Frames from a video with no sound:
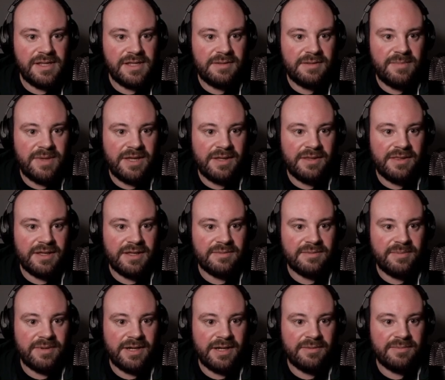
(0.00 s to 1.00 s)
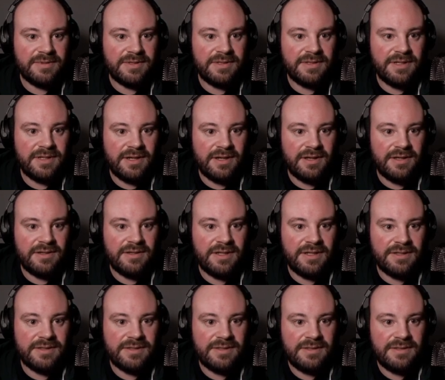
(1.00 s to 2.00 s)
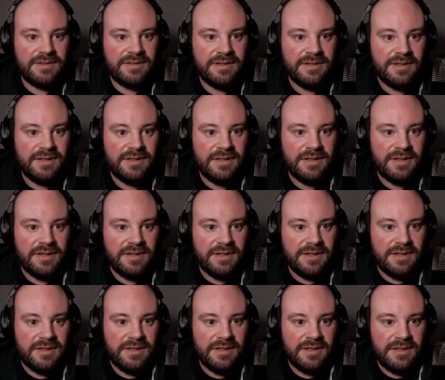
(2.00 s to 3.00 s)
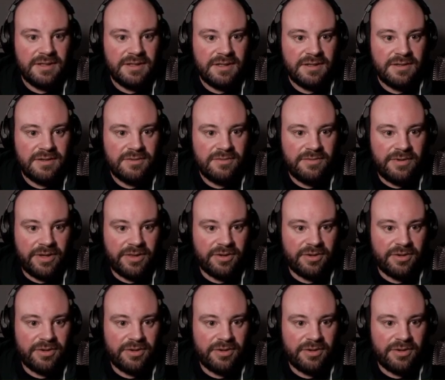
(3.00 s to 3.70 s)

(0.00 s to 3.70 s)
make this perhaps these rather